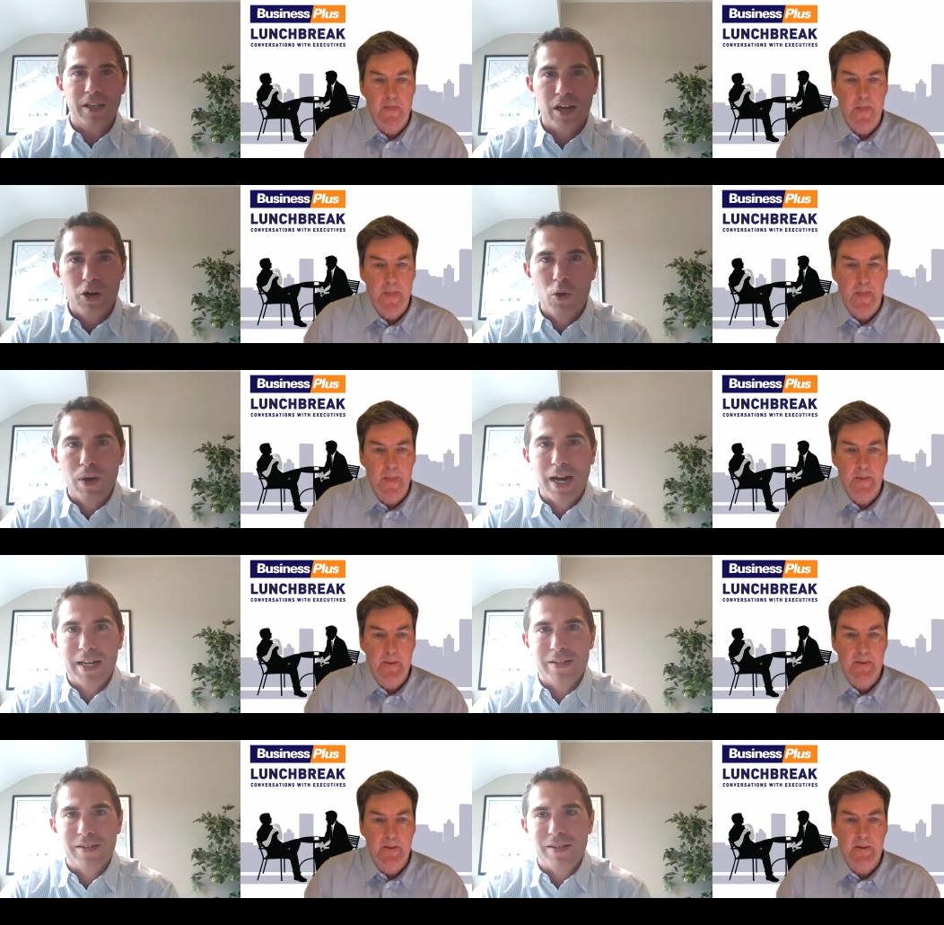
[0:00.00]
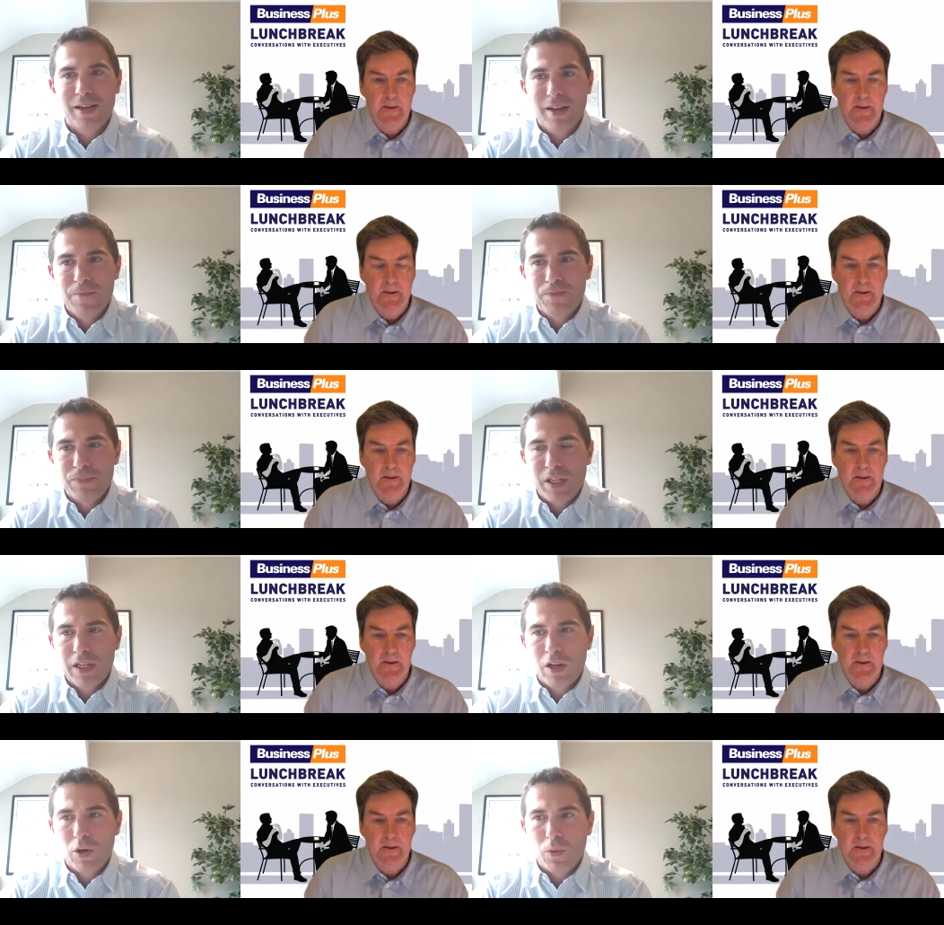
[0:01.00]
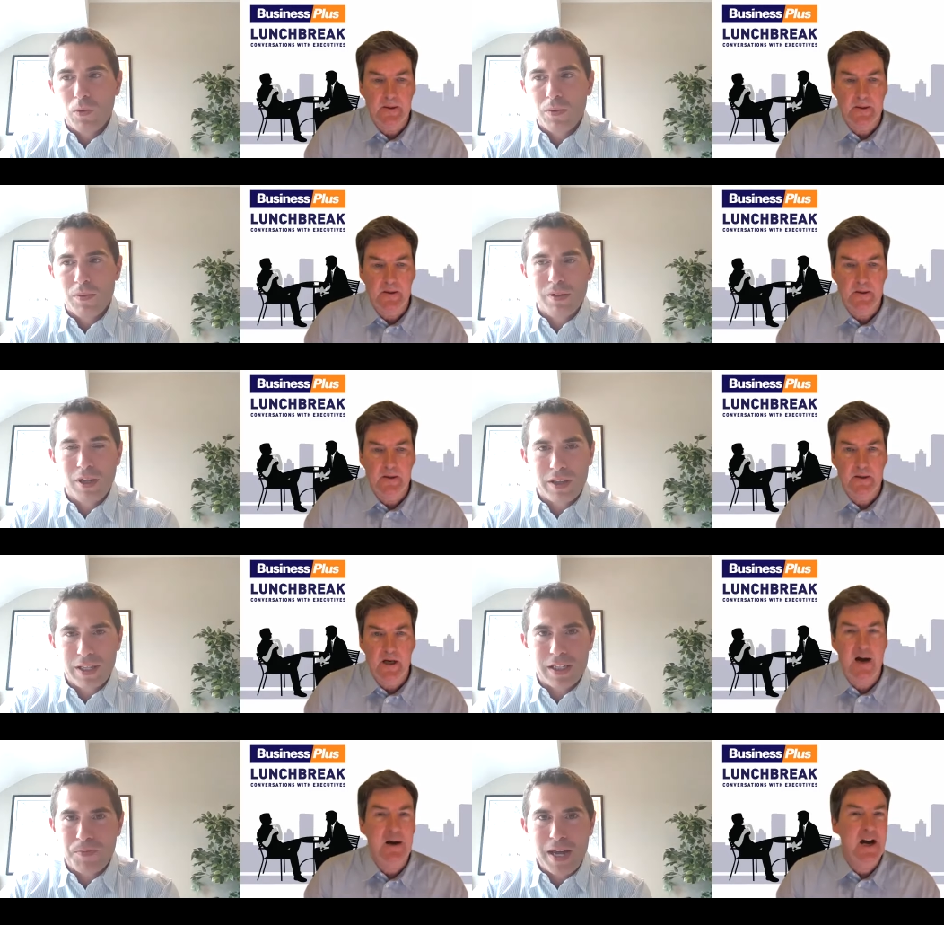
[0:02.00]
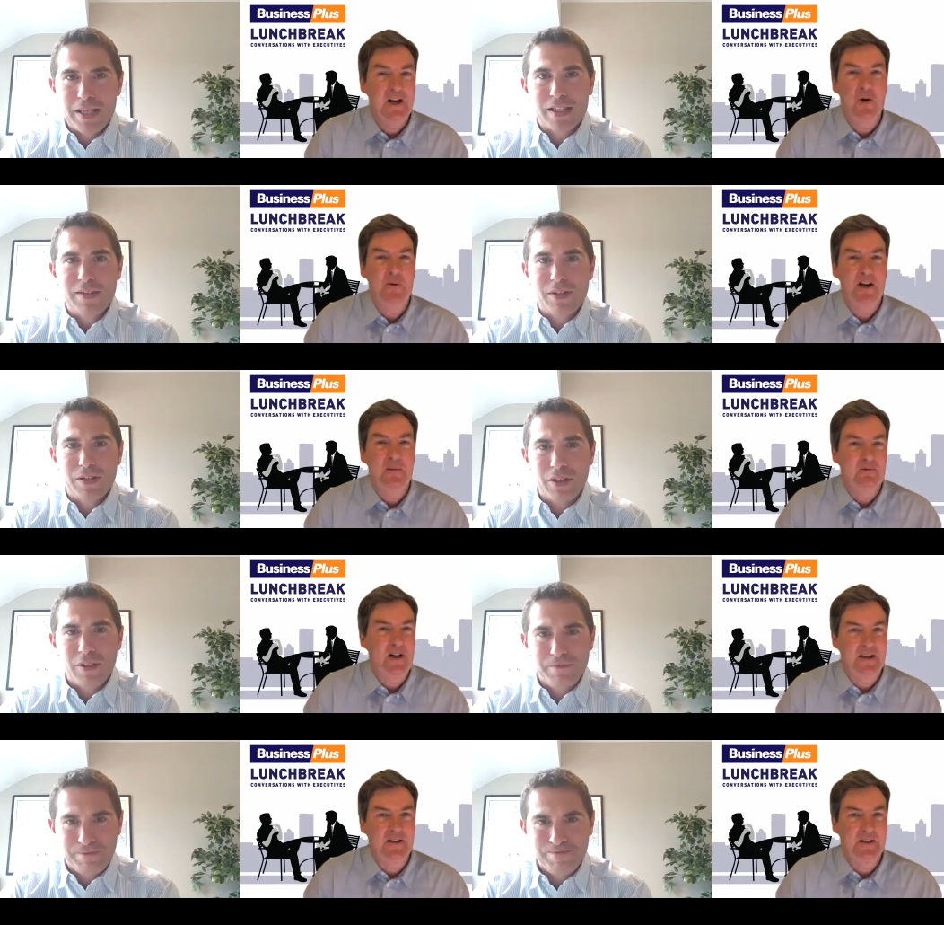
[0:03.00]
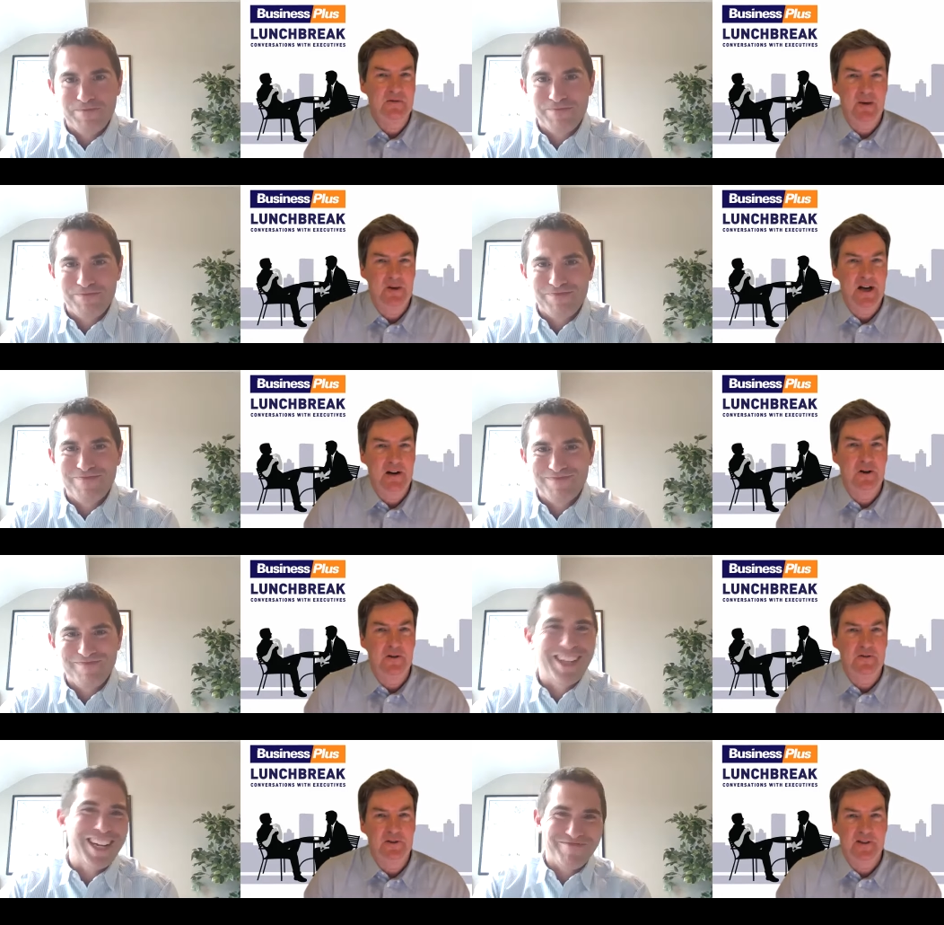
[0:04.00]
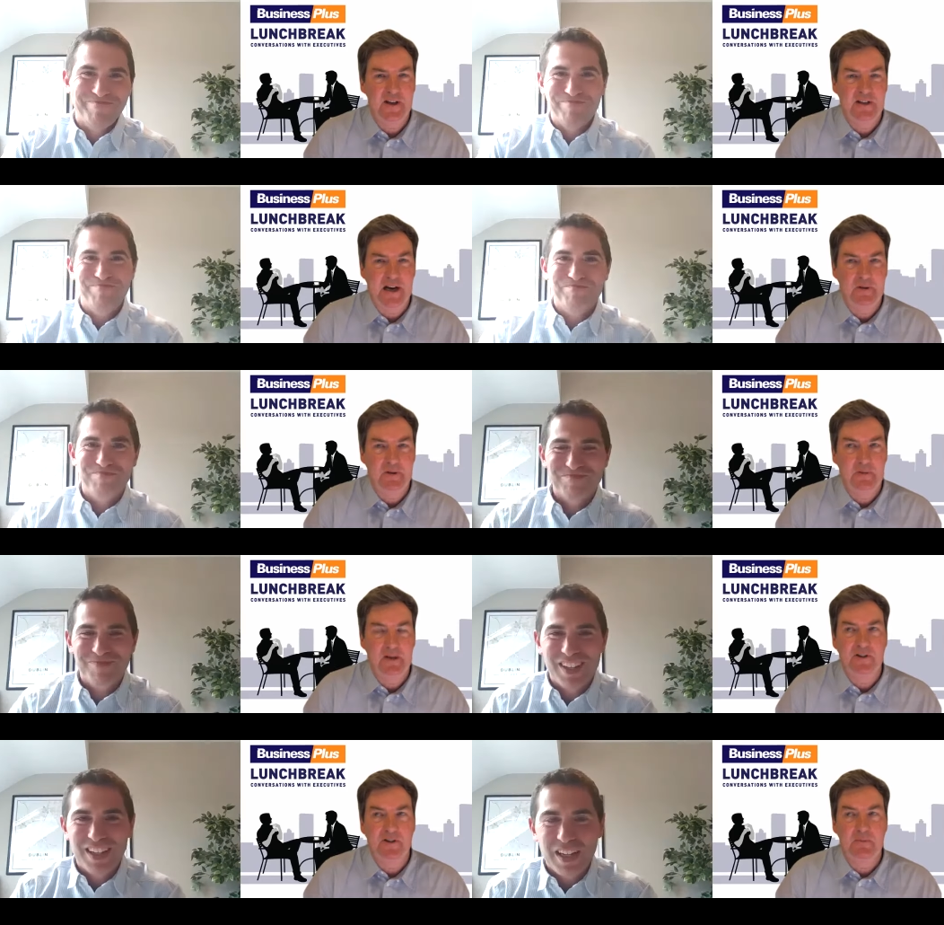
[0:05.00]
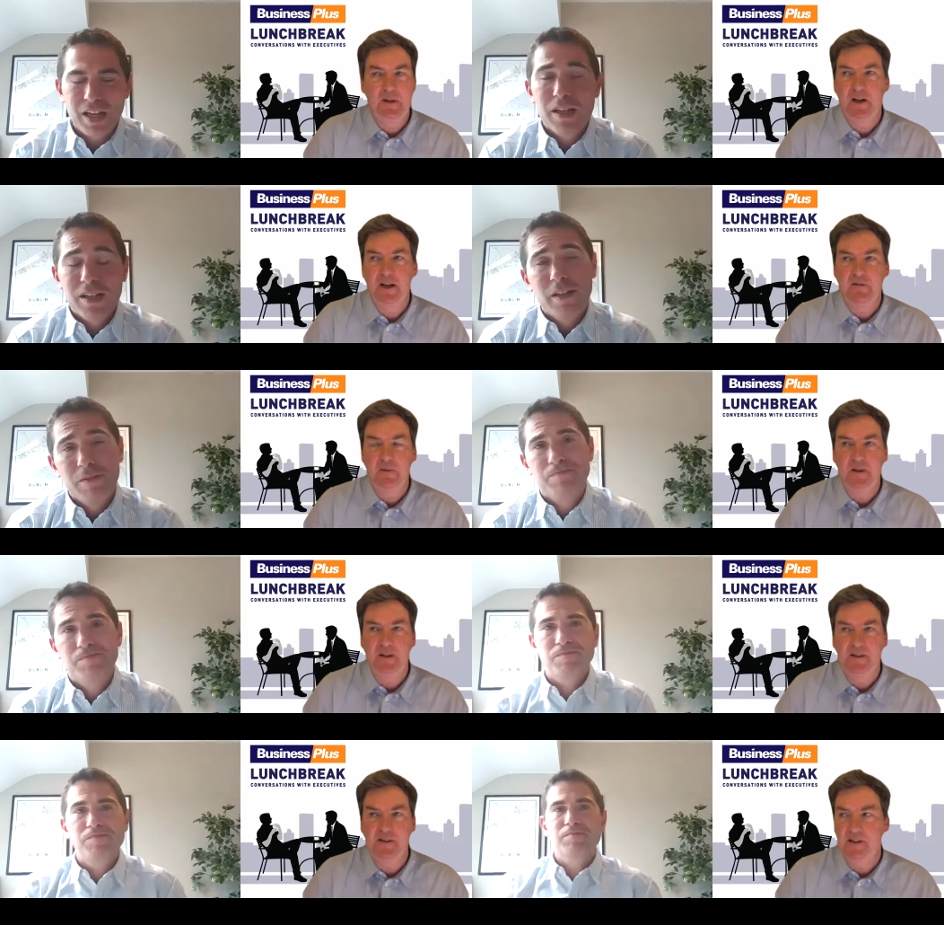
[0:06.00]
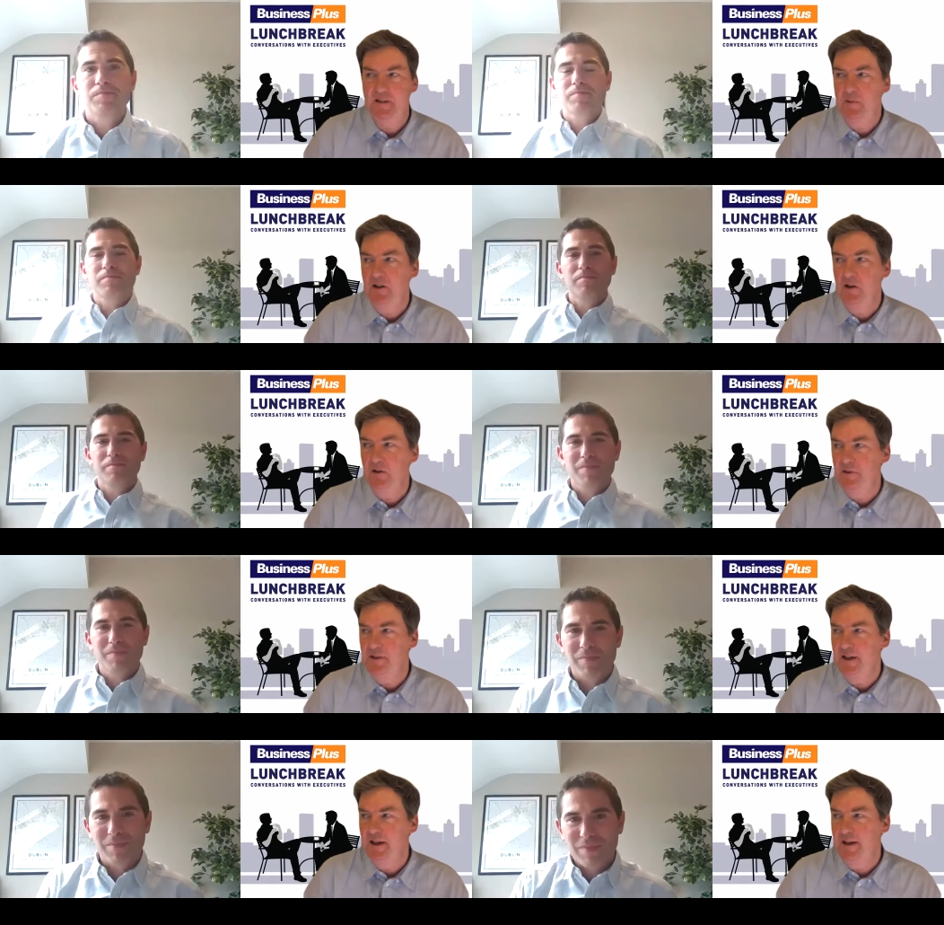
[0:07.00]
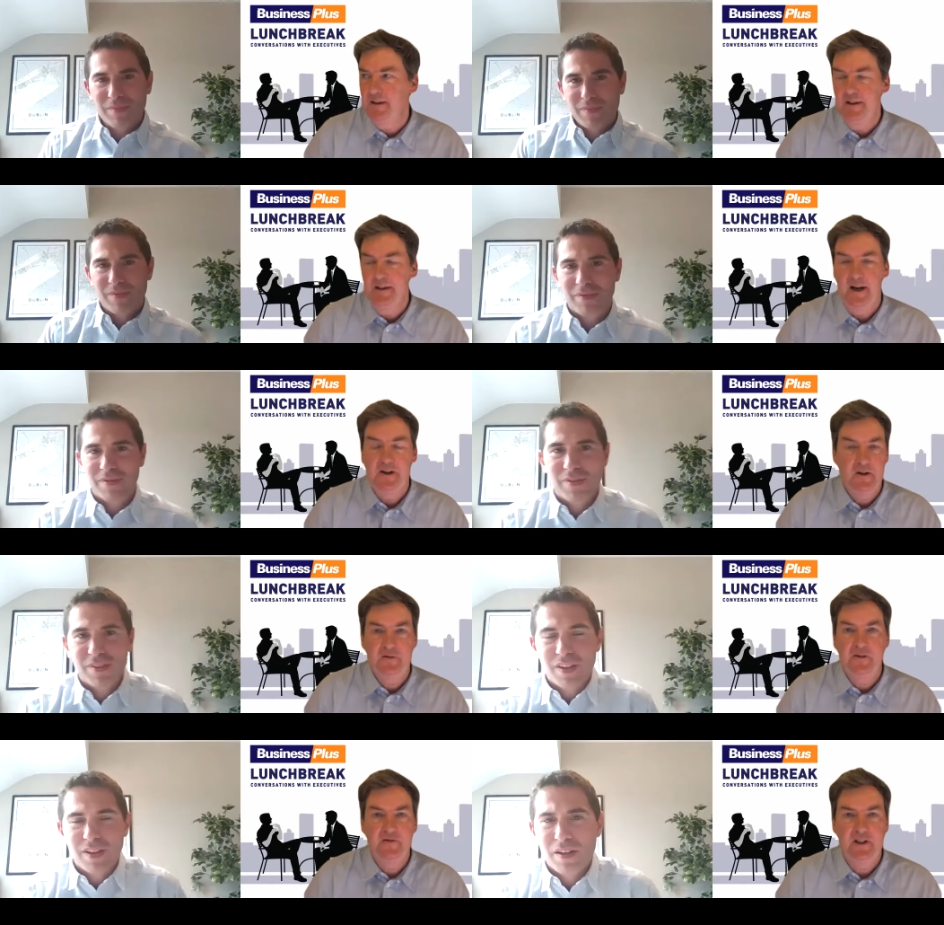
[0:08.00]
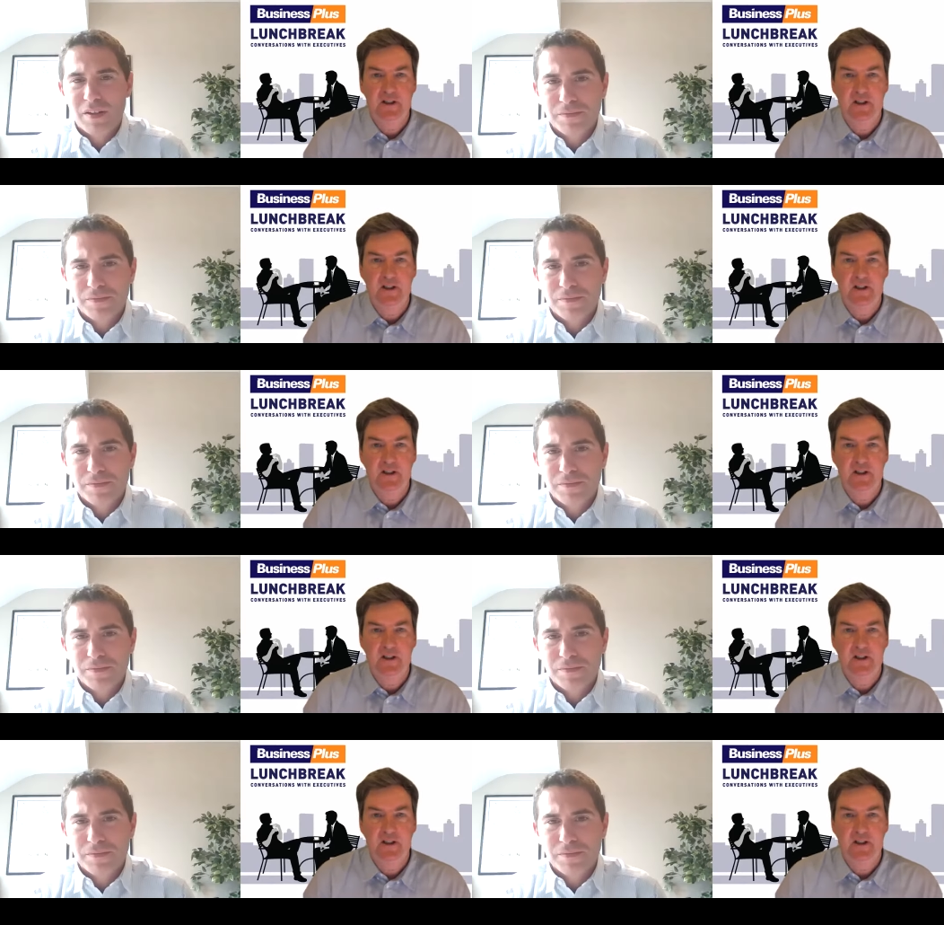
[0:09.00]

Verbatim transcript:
Speaker 1: go and you know not the East. I, I know, but in
Speaker 2: practice, Robert, how often yeah. does that happen? I mean, somebody might have a business that's been going for say, I don't know, 15